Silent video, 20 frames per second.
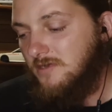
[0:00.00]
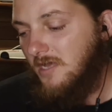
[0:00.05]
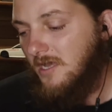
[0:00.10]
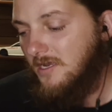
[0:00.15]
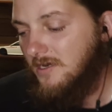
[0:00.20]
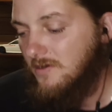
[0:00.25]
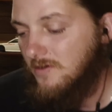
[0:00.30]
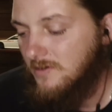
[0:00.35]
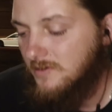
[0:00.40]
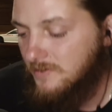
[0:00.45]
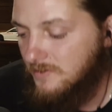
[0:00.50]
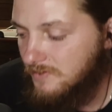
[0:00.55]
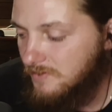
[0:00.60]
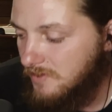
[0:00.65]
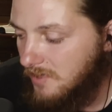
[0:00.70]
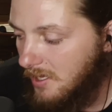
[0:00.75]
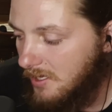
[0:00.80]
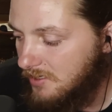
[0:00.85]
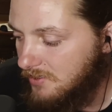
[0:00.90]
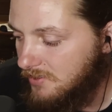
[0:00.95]
I don't
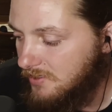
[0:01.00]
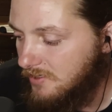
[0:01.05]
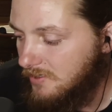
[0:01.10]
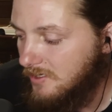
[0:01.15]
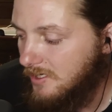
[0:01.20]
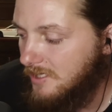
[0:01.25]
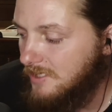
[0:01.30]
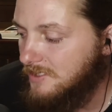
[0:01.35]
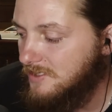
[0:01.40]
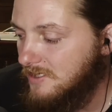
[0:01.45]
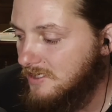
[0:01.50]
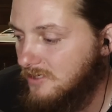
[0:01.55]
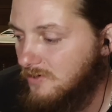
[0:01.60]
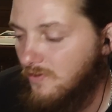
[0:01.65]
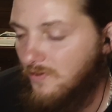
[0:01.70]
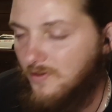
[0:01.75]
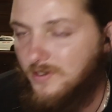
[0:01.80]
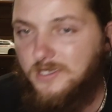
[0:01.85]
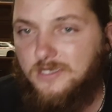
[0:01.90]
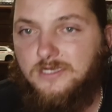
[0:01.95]
know. I guess I
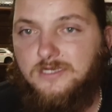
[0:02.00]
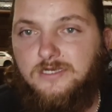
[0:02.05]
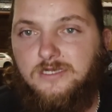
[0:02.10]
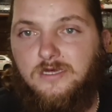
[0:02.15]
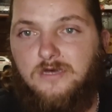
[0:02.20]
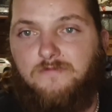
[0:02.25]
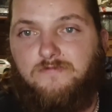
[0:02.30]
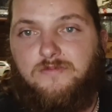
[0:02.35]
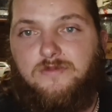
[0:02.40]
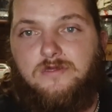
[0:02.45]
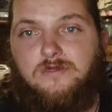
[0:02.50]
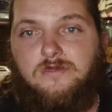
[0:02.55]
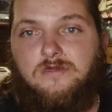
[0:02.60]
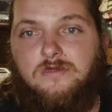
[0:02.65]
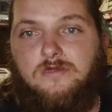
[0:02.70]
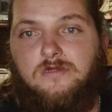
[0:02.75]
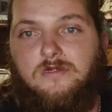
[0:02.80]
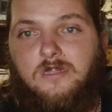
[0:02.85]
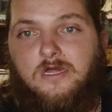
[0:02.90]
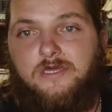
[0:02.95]
don't want to end up
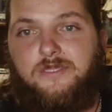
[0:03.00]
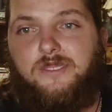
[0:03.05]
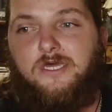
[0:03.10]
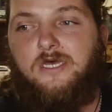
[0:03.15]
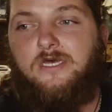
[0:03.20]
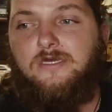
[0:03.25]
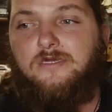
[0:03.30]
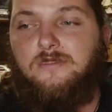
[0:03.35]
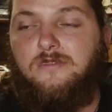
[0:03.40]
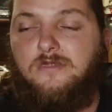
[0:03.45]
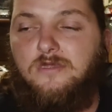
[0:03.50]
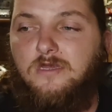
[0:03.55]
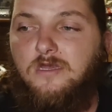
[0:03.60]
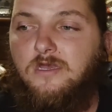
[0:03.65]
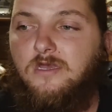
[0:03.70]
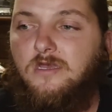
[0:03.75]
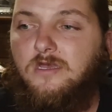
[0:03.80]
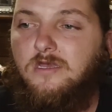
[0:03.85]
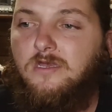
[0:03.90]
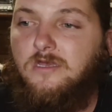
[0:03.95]
like that.
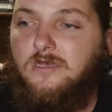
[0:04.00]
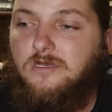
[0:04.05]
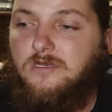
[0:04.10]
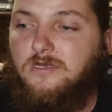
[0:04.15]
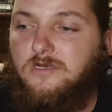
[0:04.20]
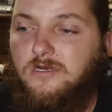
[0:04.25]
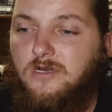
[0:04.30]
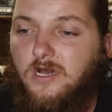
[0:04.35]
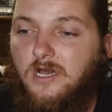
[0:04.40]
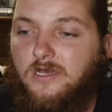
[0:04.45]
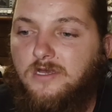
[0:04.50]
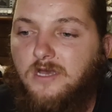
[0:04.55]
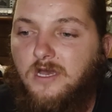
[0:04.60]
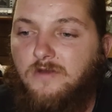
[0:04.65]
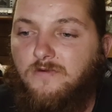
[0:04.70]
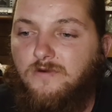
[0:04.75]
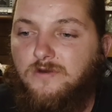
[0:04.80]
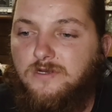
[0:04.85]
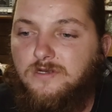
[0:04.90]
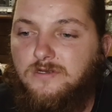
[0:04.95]
I
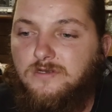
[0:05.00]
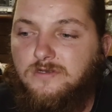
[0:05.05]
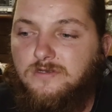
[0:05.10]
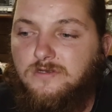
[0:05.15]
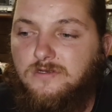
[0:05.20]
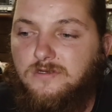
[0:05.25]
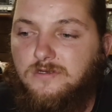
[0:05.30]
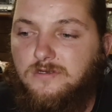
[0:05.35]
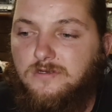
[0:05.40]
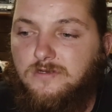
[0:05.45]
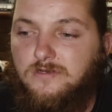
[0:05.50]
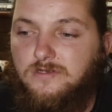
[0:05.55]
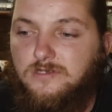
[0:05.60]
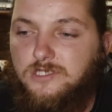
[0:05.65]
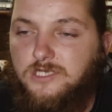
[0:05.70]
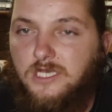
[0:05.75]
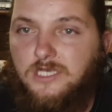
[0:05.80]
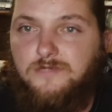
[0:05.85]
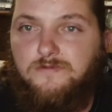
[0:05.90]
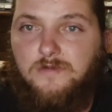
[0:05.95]
want to
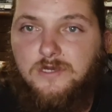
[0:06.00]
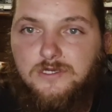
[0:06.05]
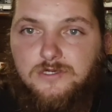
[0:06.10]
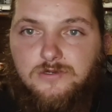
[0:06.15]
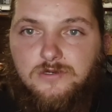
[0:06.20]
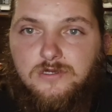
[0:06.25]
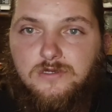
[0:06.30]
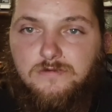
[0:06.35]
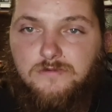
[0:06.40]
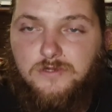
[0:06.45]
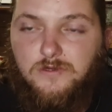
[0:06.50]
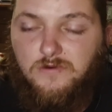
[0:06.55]
chase my dreams.